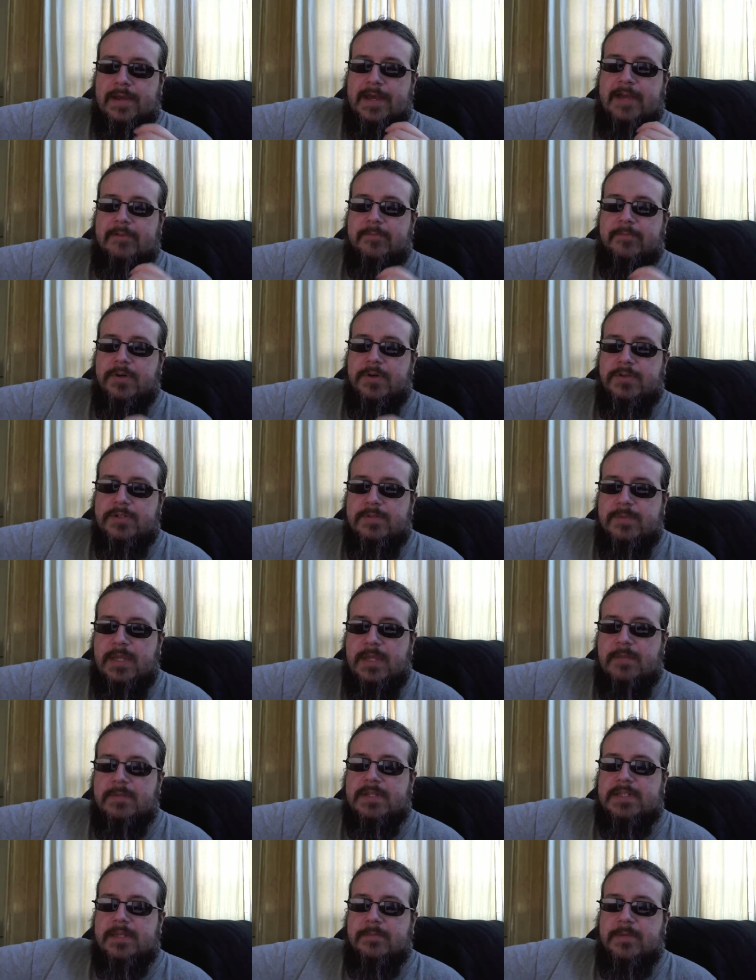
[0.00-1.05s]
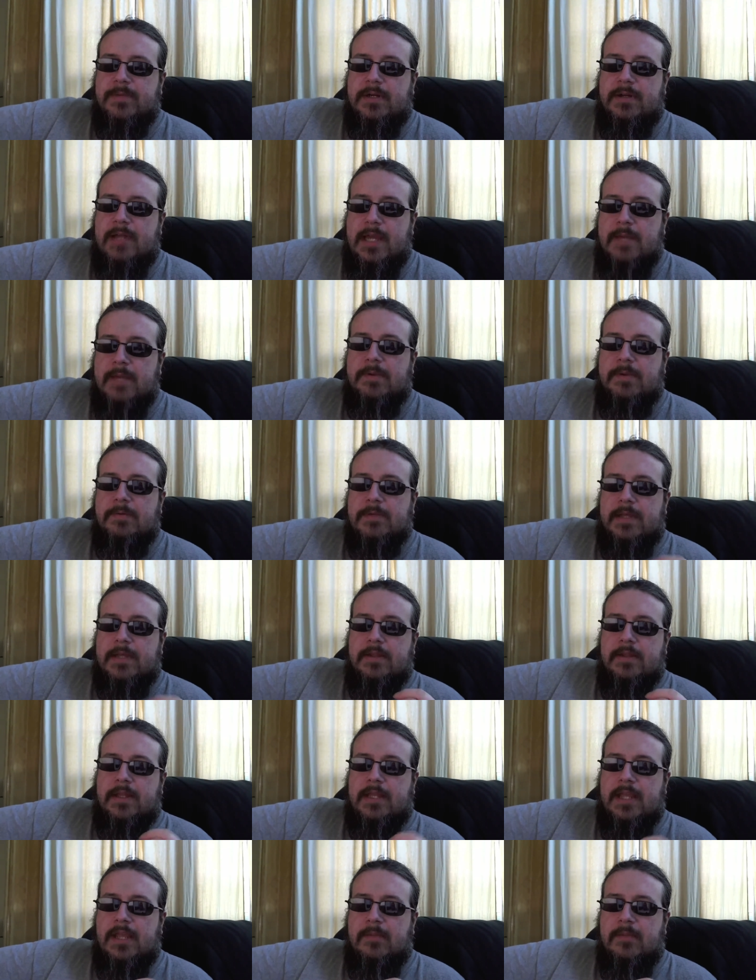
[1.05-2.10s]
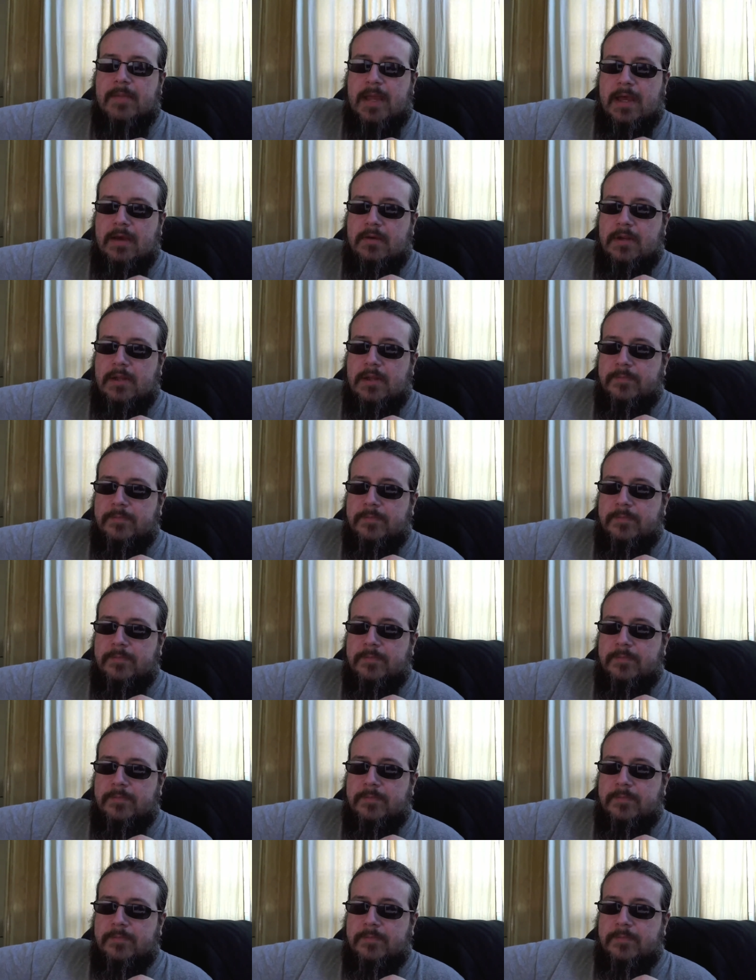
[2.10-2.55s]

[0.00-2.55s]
I haven't posted them yet because I'm unhappy with how they came out.